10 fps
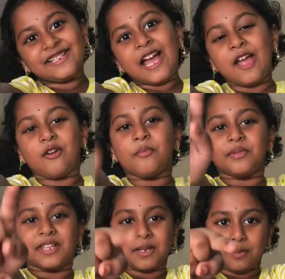I hope
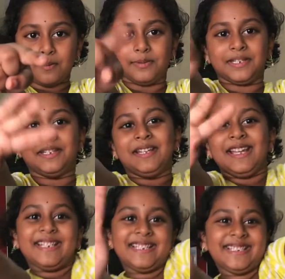you like puppies.
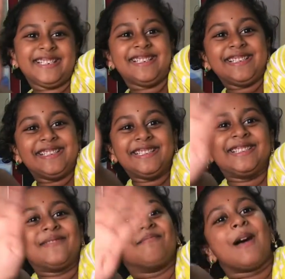
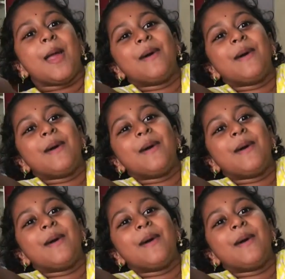Bye-bye.